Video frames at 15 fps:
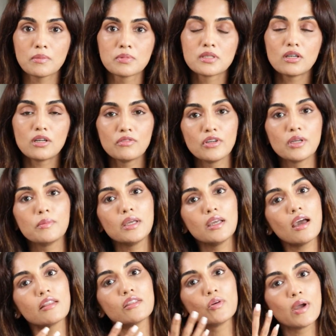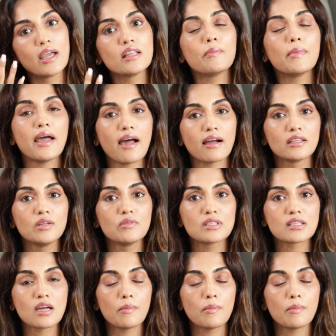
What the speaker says: observing me and the way that my acne was